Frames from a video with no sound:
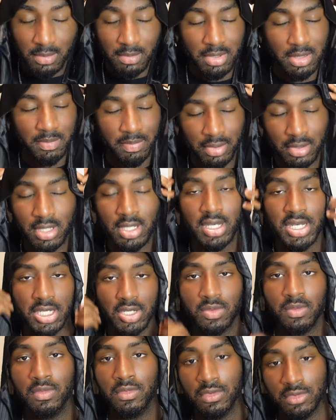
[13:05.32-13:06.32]
be putting
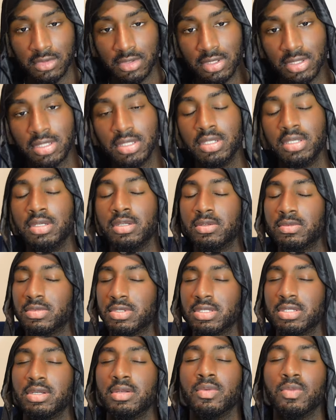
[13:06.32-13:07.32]
out more, you know what I'm
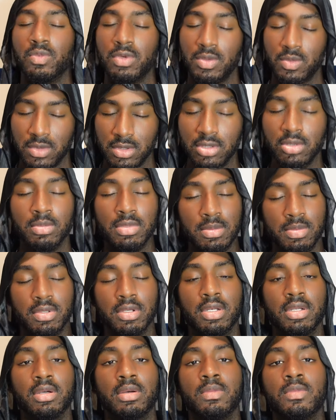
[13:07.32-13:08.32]
saying? We will be
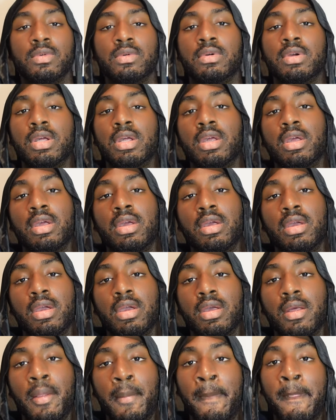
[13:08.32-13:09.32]
putting out more.
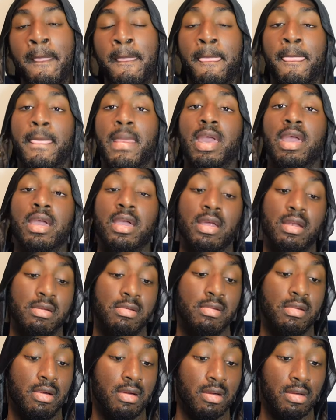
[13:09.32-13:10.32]

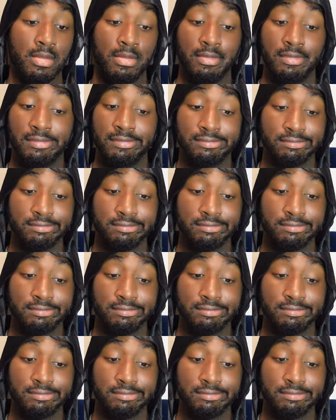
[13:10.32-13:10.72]
And, um...